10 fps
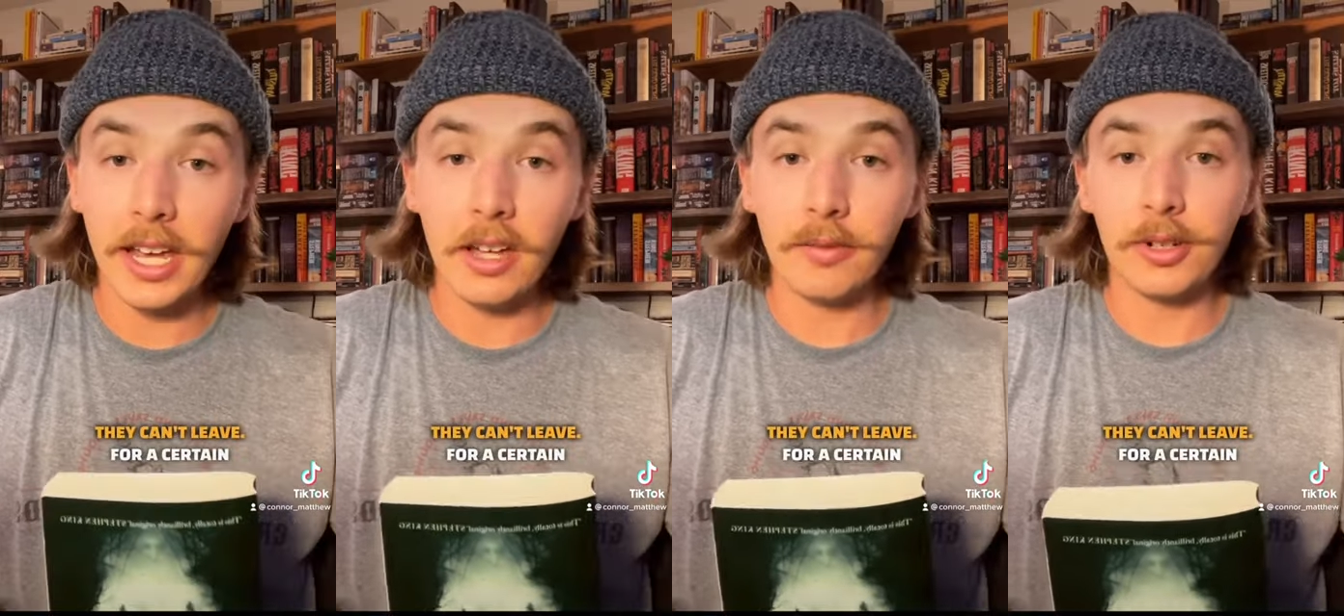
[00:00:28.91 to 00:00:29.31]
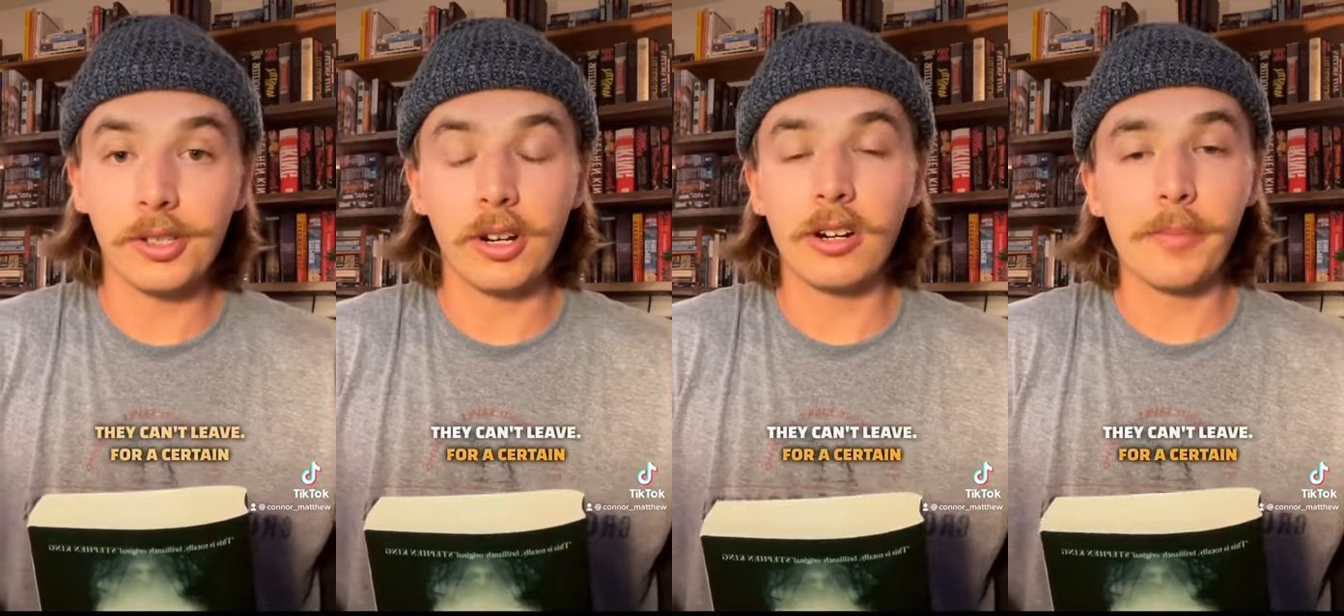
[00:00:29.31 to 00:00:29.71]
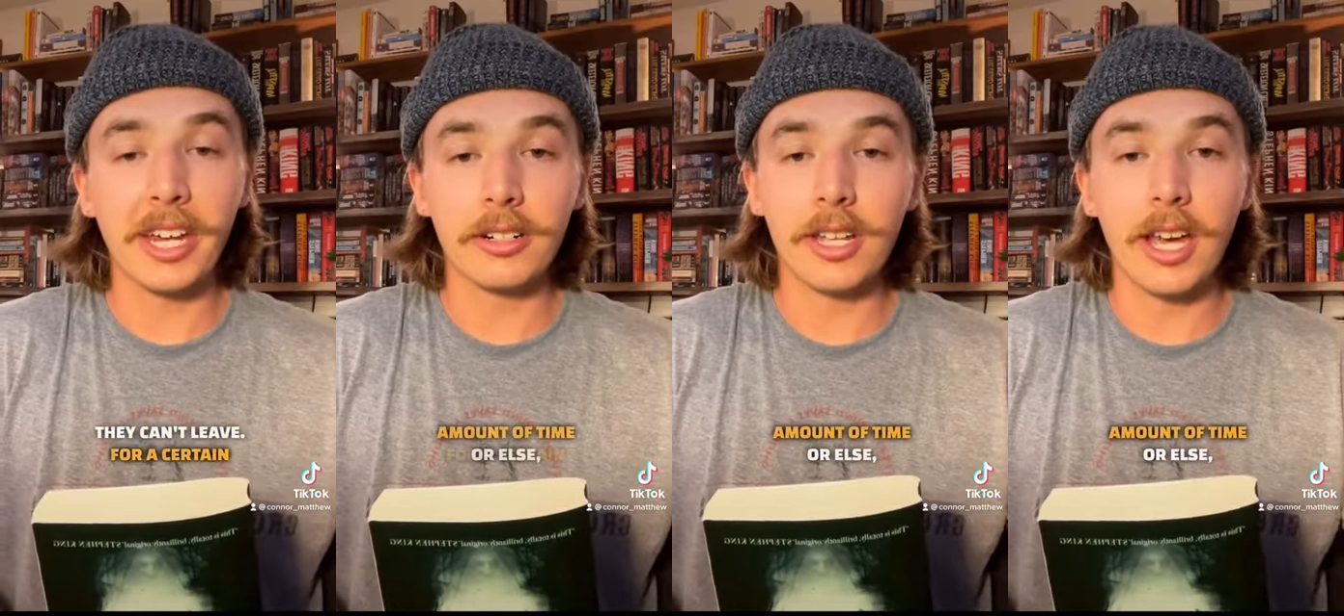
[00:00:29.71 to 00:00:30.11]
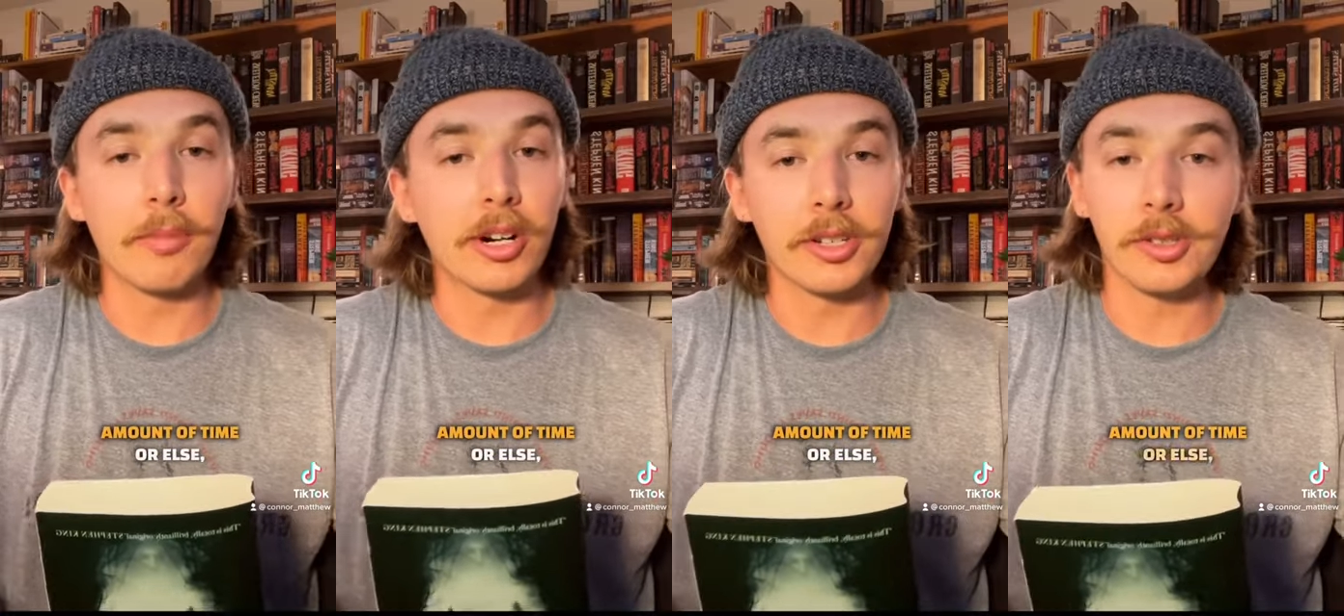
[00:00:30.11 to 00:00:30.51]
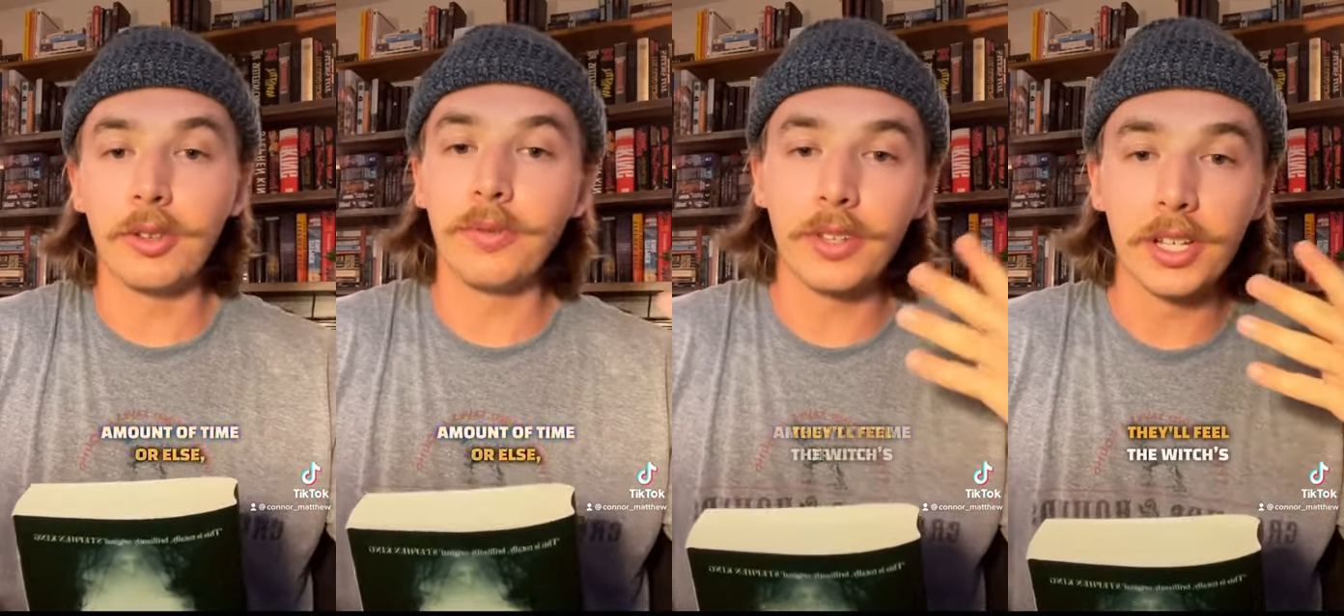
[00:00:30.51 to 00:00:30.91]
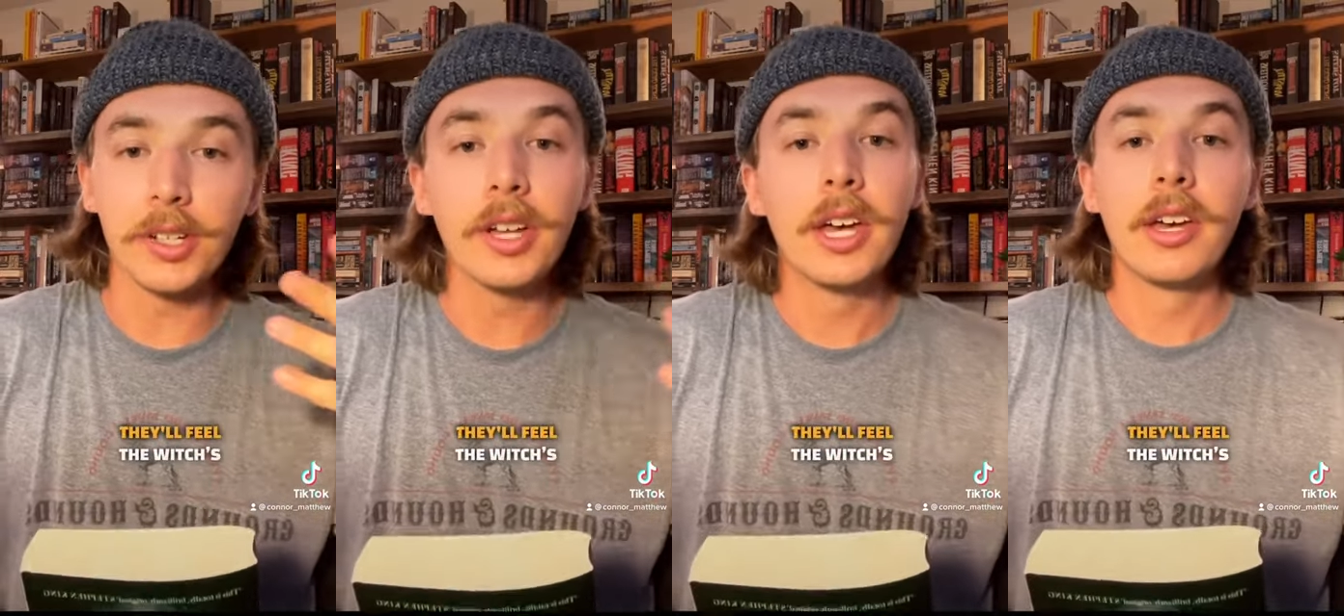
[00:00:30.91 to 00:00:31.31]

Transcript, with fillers: town for a certain amount of time or else they'll feel